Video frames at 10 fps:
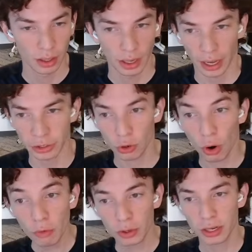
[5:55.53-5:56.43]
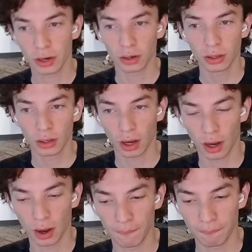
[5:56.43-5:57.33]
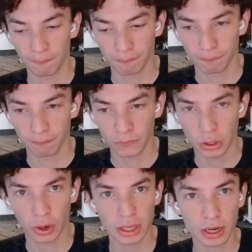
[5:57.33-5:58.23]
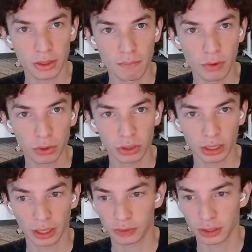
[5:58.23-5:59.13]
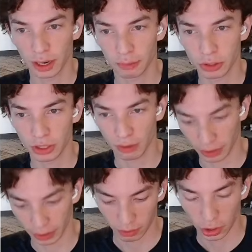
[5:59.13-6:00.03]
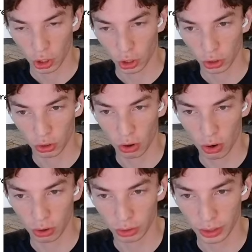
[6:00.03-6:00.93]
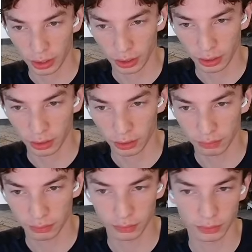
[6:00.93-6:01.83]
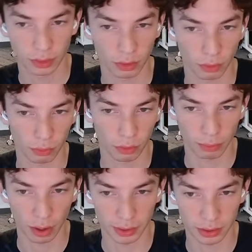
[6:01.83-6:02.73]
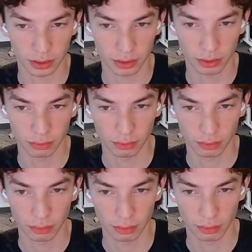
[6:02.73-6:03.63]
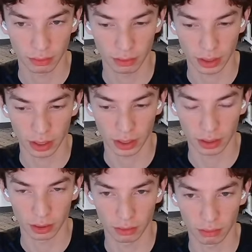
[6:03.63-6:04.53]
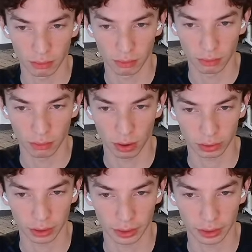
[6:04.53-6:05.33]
And so over here, I think on the most left side, we just have like calling run promise in onClick.